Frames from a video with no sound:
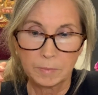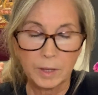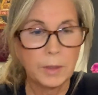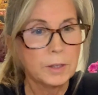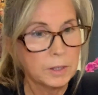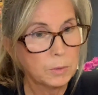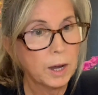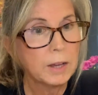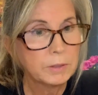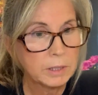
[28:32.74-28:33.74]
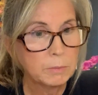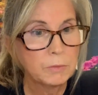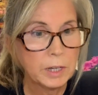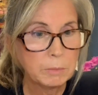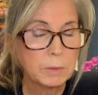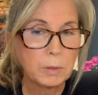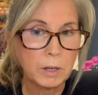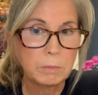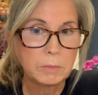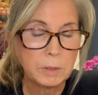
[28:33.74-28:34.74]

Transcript: I think you were having some family problems,